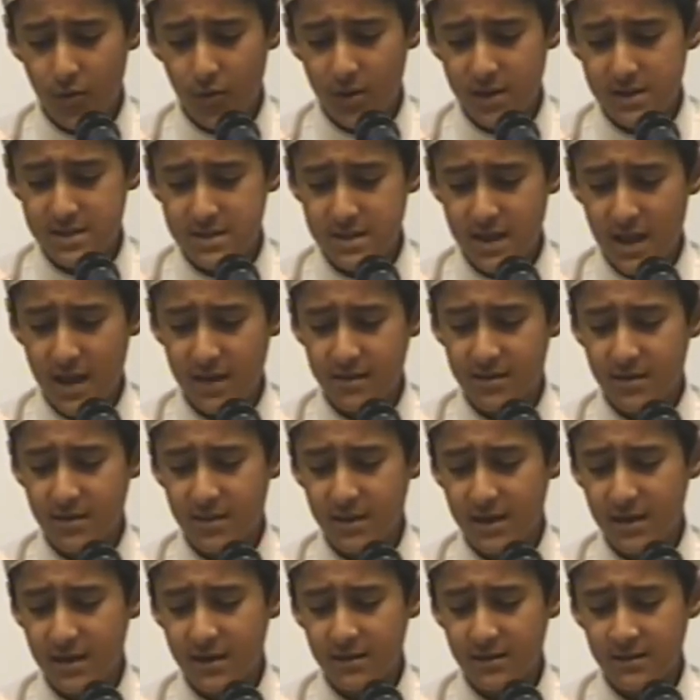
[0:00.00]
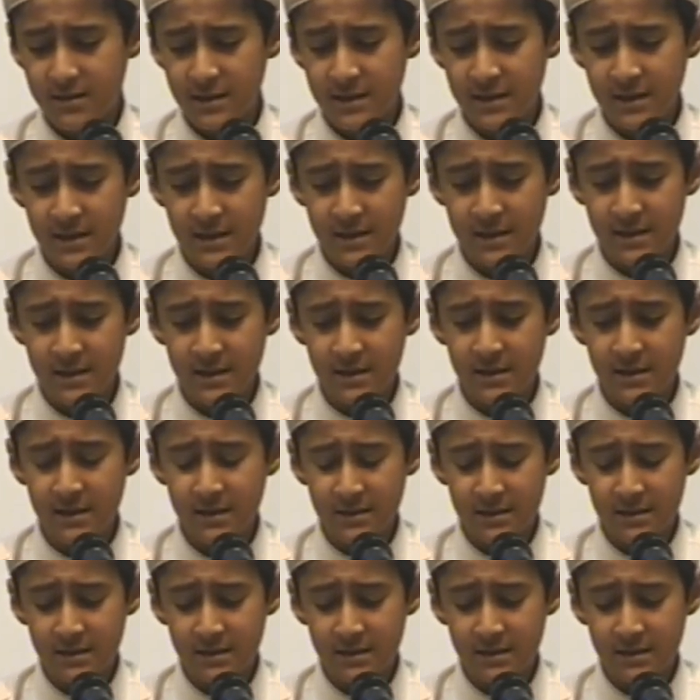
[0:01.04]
"Adrikni